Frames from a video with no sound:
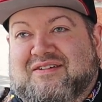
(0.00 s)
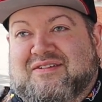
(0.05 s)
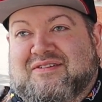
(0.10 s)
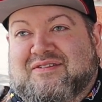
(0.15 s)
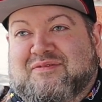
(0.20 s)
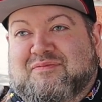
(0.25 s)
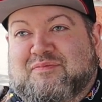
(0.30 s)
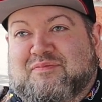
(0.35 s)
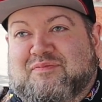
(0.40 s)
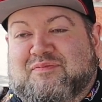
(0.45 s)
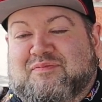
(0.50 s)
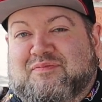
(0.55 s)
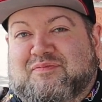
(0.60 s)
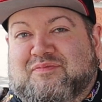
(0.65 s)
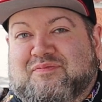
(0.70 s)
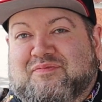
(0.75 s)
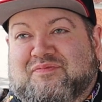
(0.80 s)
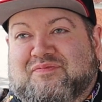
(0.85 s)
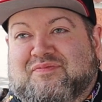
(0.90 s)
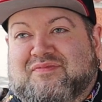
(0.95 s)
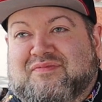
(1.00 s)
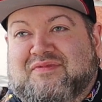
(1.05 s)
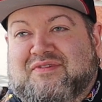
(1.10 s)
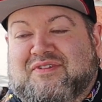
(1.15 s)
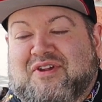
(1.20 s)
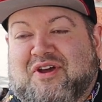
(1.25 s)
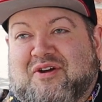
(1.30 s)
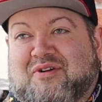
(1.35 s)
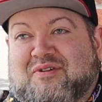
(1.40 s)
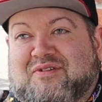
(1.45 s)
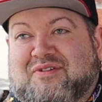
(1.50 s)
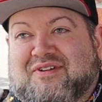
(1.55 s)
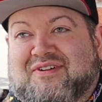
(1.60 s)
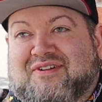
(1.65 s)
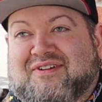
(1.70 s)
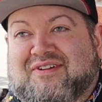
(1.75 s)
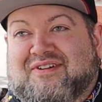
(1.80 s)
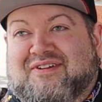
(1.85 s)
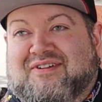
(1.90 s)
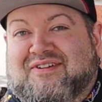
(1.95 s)
Uh, negative. No?
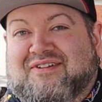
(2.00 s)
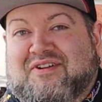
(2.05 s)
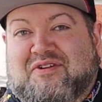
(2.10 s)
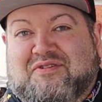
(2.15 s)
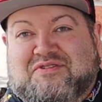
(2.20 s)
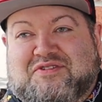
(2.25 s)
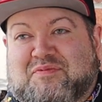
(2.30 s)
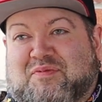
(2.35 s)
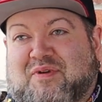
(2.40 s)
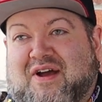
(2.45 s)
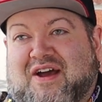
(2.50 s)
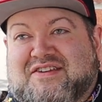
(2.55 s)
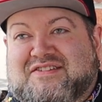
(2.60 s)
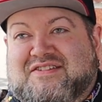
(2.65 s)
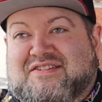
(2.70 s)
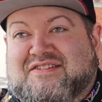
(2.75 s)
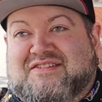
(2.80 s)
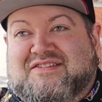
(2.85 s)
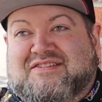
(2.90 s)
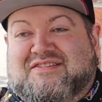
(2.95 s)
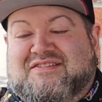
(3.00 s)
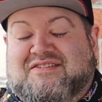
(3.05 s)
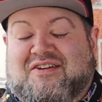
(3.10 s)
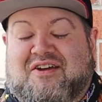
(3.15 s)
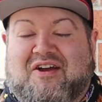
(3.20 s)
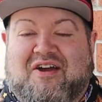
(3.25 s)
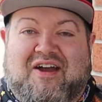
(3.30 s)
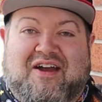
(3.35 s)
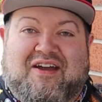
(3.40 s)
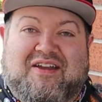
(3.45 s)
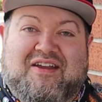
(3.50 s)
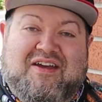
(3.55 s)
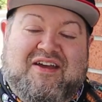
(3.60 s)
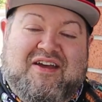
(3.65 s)
No surprises? Alright.